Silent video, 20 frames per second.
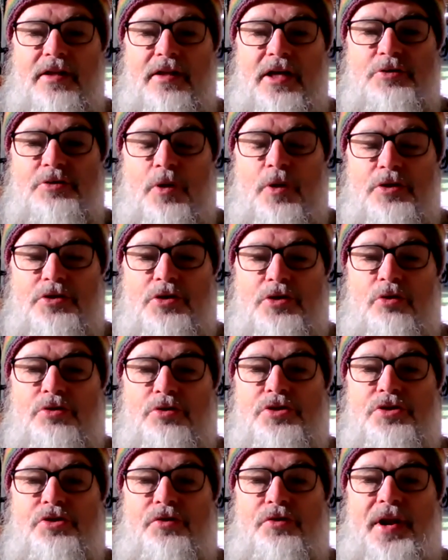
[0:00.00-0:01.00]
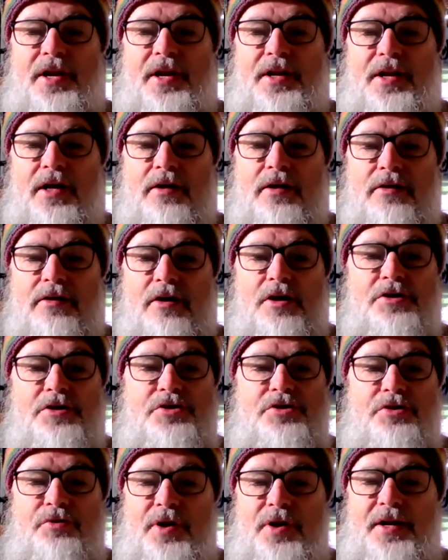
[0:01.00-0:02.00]
That's why it's called surrender.
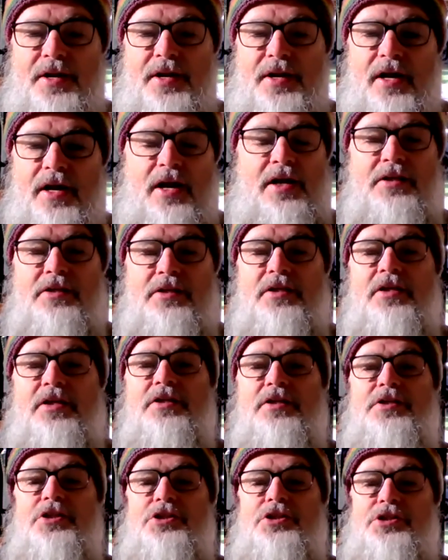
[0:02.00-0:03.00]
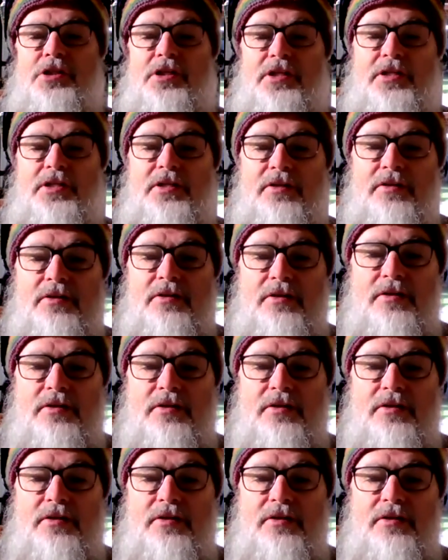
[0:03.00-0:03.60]
I surrender unconditionally.